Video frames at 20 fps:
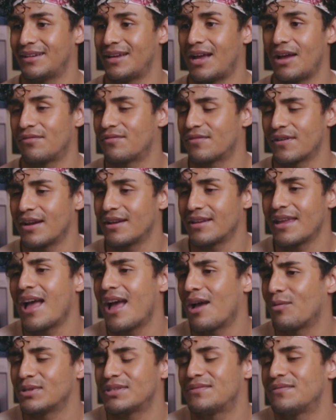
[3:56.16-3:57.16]
afraid.
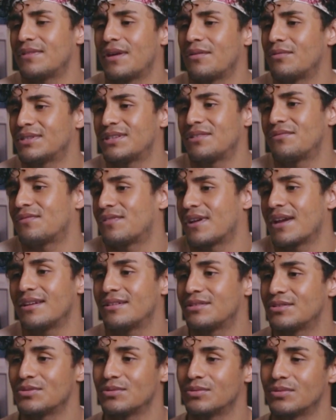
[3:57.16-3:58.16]
Yeah, I was
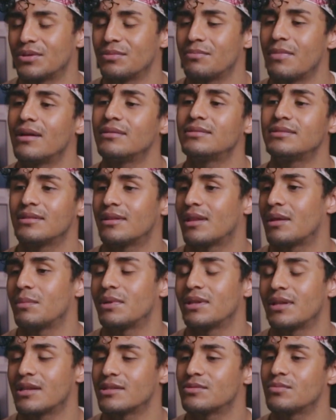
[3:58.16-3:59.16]
afraid to come out to them,
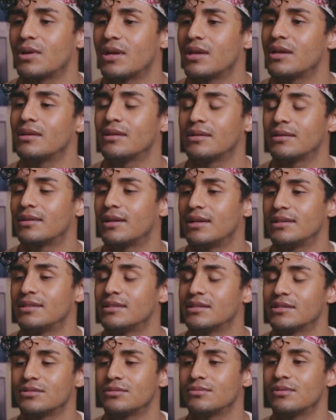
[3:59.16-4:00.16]
and that's why I
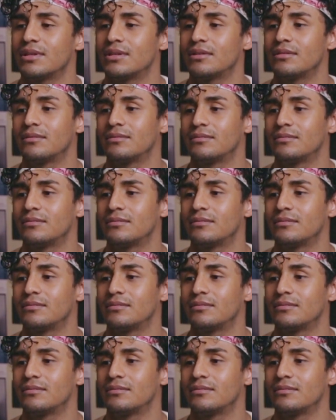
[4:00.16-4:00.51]
didn't do it.